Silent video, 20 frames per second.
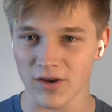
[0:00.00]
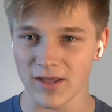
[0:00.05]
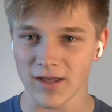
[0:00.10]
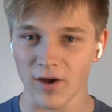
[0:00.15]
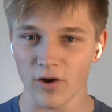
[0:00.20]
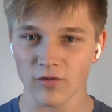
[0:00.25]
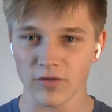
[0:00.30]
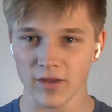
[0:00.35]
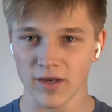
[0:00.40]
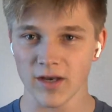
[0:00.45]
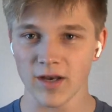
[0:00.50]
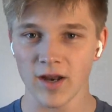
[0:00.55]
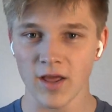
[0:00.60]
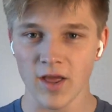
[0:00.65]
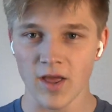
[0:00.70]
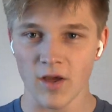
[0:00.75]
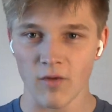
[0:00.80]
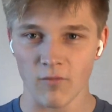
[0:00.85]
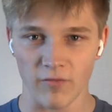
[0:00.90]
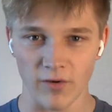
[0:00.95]
He goes in
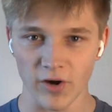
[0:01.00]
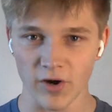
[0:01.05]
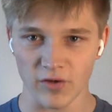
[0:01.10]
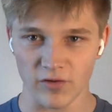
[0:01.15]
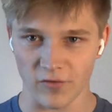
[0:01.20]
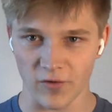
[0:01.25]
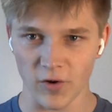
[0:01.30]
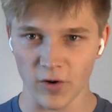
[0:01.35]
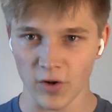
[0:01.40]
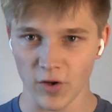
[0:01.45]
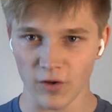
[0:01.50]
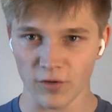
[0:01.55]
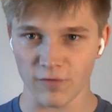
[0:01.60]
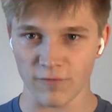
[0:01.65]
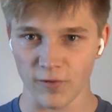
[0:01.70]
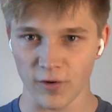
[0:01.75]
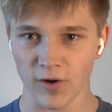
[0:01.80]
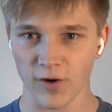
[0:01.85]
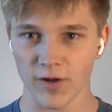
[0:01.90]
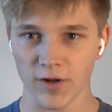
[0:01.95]
very serious,
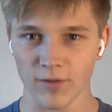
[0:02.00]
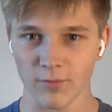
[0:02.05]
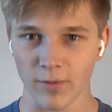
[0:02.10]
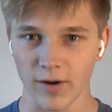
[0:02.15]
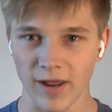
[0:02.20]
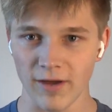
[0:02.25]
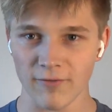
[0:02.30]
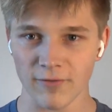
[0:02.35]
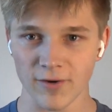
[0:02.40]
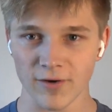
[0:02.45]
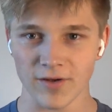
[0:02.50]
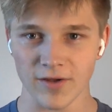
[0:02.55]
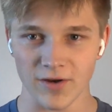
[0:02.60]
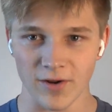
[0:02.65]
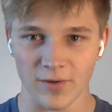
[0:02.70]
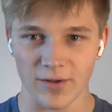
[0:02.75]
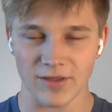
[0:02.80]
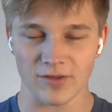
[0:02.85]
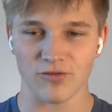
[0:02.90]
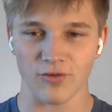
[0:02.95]
very whatever, you
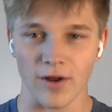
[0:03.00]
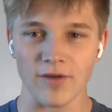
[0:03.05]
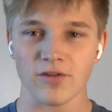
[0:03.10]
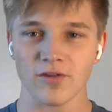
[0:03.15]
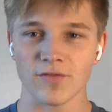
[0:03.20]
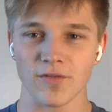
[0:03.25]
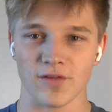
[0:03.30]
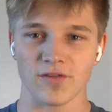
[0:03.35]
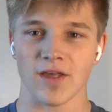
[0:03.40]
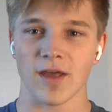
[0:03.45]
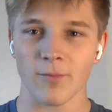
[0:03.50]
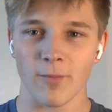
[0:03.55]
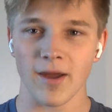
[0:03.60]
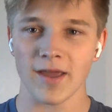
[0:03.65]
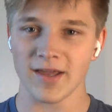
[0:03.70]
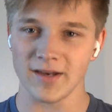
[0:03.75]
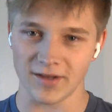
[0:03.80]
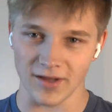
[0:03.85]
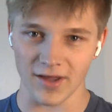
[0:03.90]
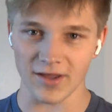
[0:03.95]
know, he dresses the same way
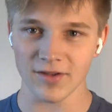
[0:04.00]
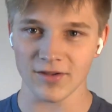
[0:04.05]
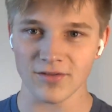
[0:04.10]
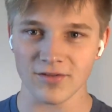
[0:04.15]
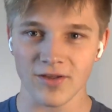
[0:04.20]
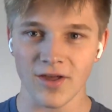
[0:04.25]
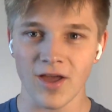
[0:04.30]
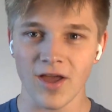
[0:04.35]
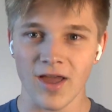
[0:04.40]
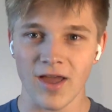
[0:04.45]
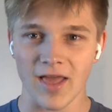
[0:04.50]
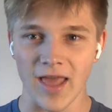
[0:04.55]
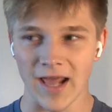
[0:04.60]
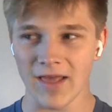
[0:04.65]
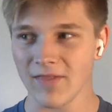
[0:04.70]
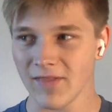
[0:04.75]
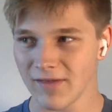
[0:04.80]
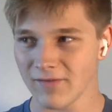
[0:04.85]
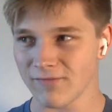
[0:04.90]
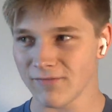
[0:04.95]
he does
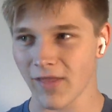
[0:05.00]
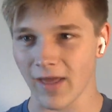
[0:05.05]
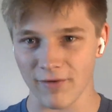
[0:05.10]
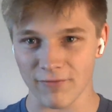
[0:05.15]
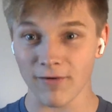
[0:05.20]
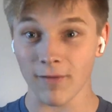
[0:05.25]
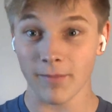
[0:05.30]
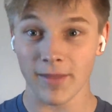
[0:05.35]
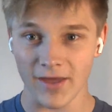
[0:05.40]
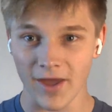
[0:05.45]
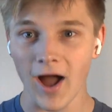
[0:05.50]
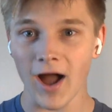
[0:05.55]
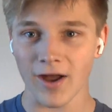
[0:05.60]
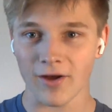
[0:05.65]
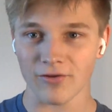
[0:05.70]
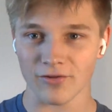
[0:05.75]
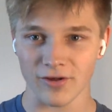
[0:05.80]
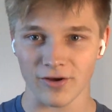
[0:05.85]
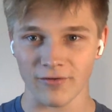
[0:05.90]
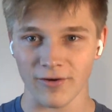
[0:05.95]
in the like from the
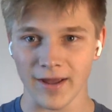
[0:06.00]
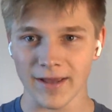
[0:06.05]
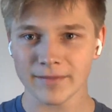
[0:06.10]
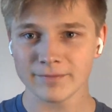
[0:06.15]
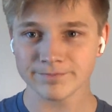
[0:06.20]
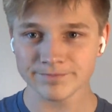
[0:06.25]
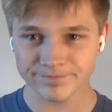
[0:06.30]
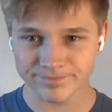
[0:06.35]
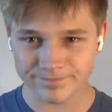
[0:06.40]
yakuza, right?